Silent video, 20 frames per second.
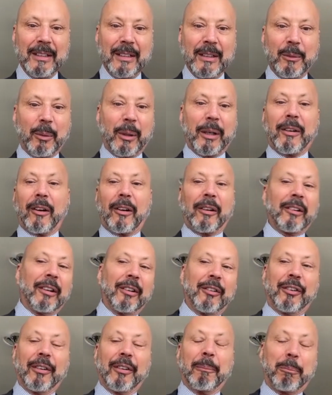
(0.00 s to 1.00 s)

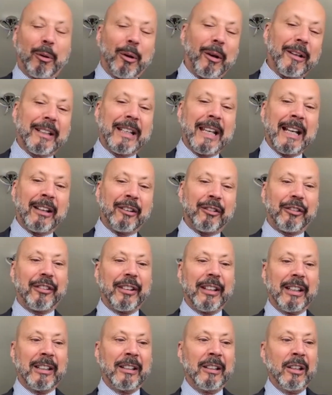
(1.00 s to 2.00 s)
regardless of
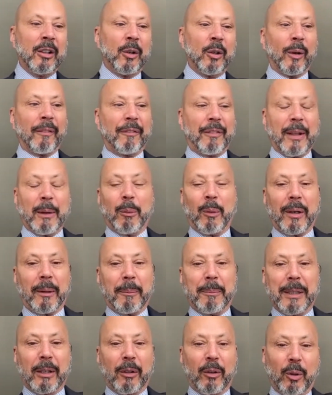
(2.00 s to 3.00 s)
broadcasting or if they want to
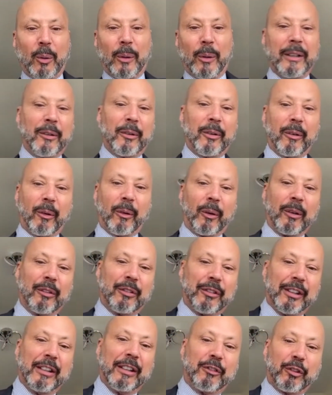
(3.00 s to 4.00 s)
be a lawyer or a
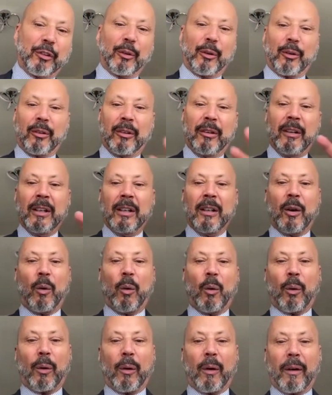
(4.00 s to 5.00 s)
teacher
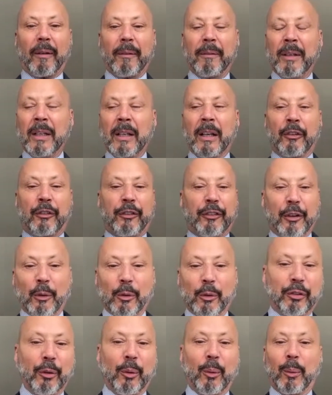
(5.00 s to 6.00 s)
or a
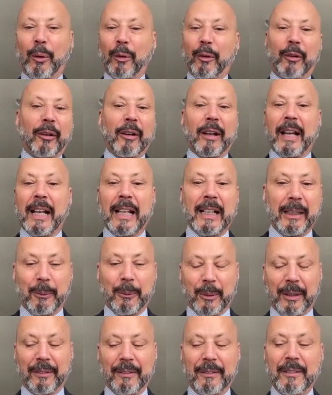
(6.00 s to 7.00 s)
social worker,
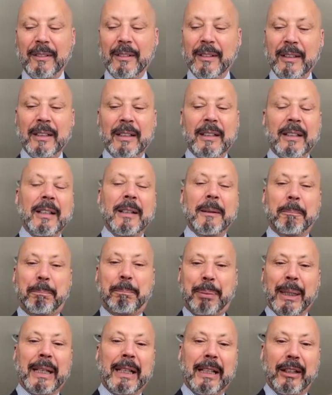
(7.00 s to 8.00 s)
anyone,
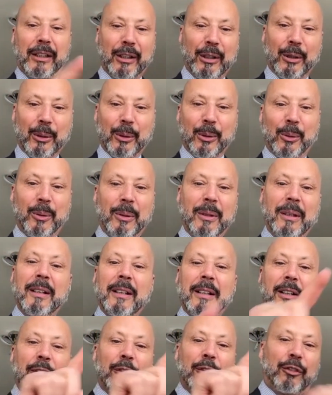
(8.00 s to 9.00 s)
be you,
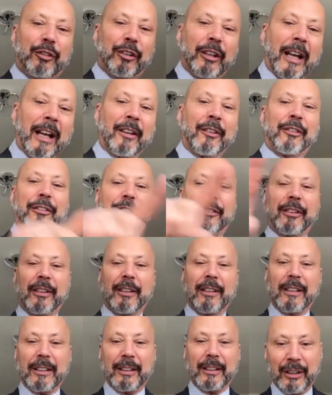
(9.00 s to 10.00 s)
just
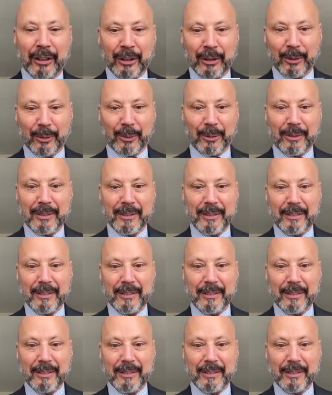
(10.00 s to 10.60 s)
you.